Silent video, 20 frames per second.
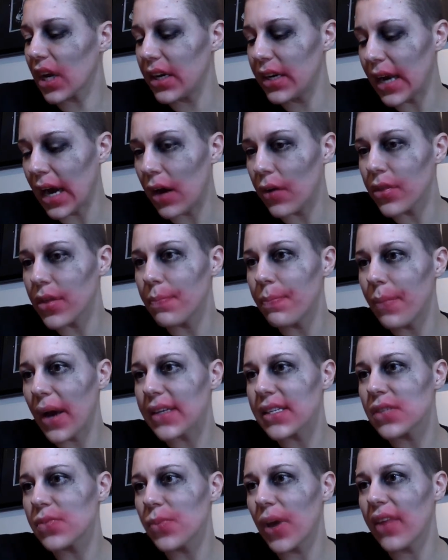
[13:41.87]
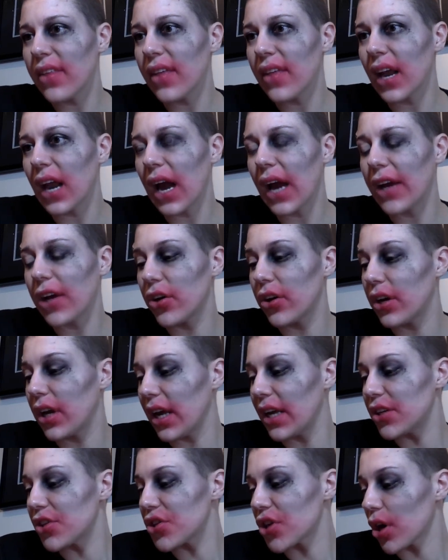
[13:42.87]
Now, the best way that I could
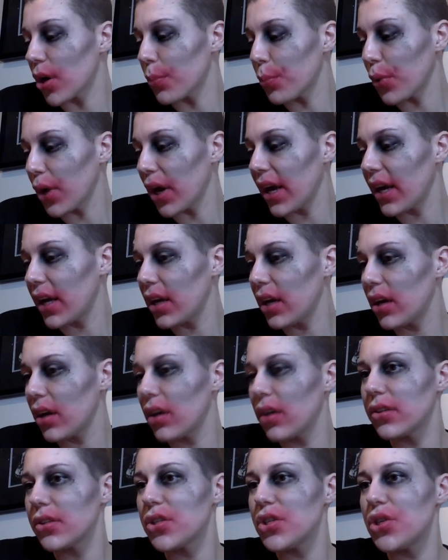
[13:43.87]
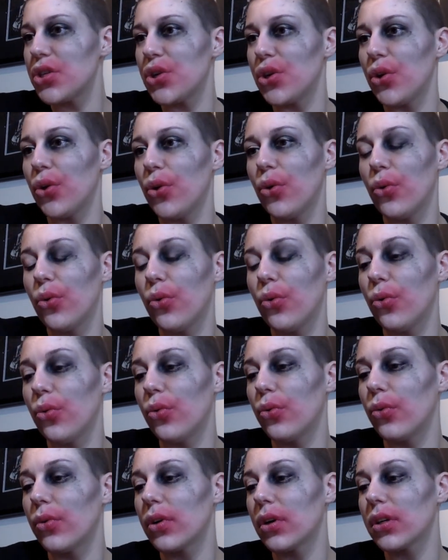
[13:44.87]
interpret
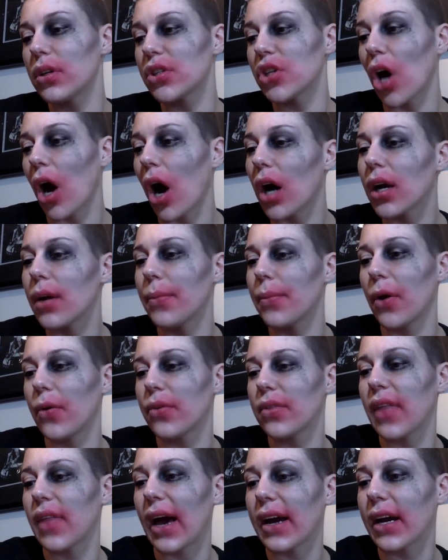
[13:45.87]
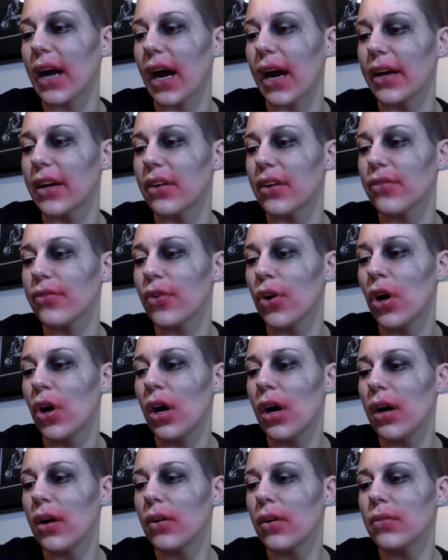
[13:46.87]
to talk about that kind of,
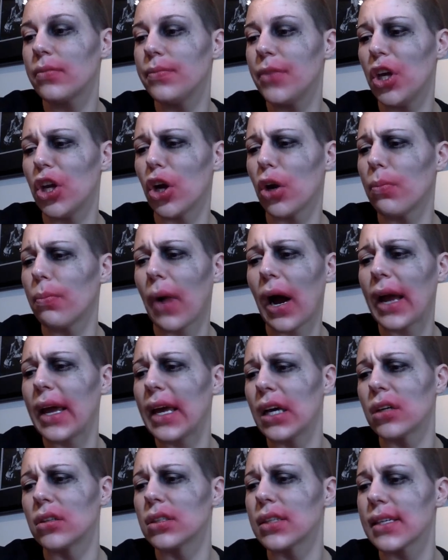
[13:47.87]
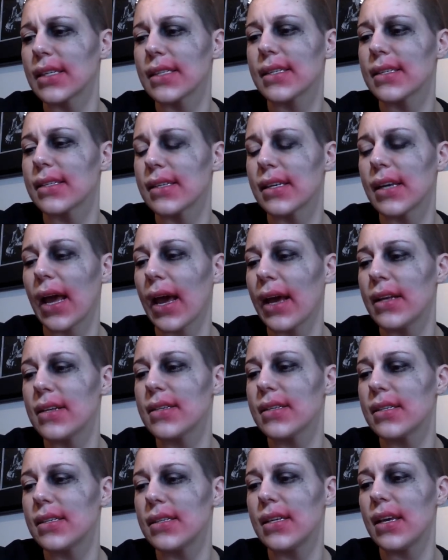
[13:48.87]
my illness is an
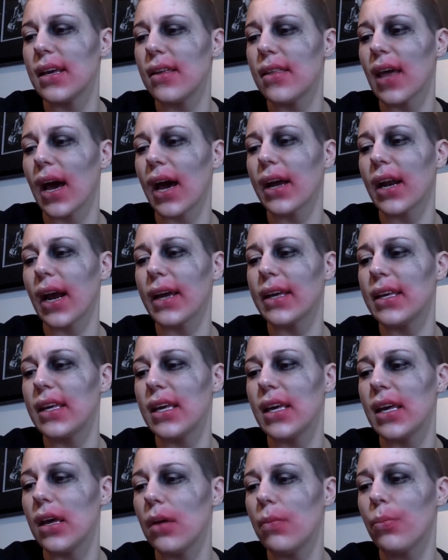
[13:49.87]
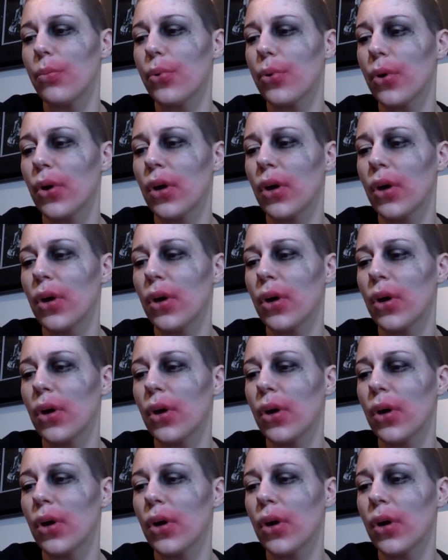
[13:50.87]
entity that I keep,